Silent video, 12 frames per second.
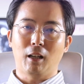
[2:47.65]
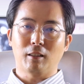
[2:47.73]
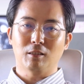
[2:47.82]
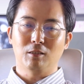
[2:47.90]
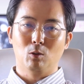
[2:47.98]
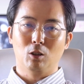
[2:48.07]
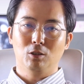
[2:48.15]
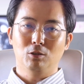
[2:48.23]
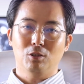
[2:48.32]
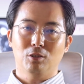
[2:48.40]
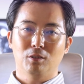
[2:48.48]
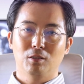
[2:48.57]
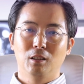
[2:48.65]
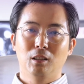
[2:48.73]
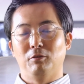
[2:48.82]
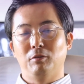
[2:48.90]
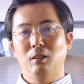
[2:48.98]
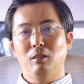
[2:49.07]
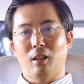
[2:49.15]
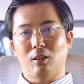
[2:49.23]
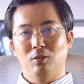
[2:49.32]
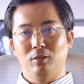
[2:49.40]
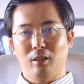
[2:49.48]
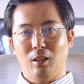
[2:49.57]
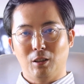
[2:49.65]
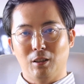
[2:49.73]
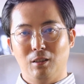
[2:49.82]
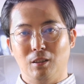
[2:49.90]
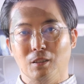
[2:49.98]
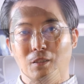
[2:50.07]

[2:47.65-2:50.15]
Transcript: banks in the world, a fintech consultant,